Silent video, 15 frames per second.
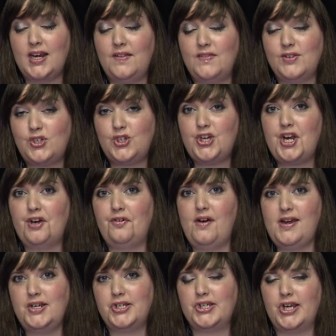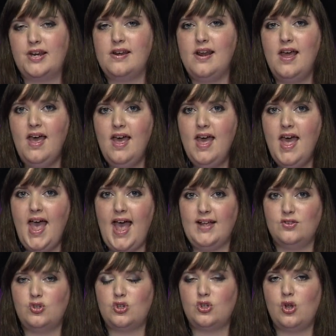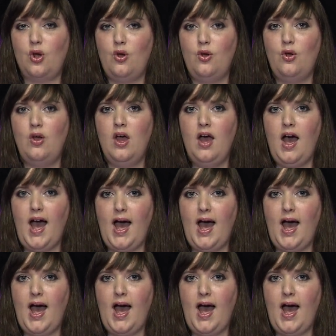and in this generation. And so